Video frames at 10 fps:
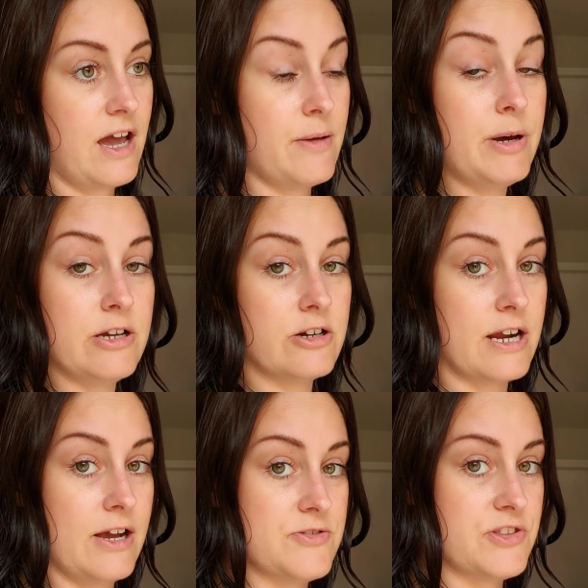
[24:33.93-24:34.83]
i put her
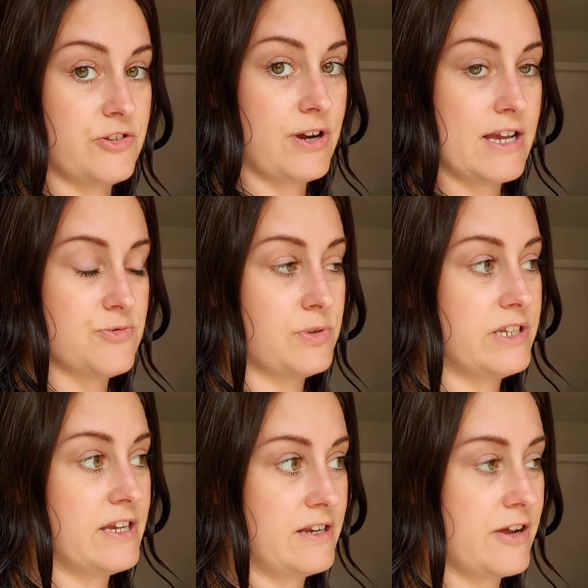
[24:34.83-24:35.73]
house in the grass one
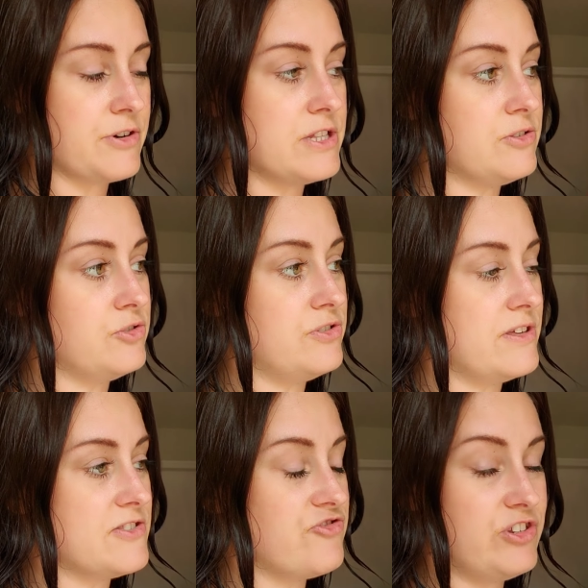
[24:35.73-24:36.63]
day and i already told you
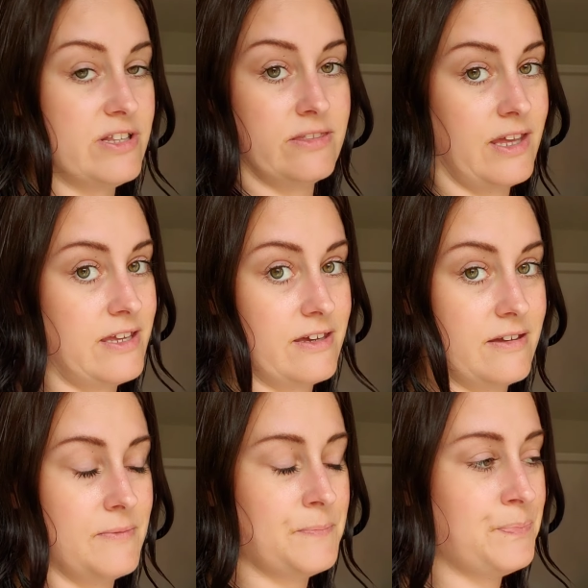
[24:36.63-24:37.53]
this she didn't like it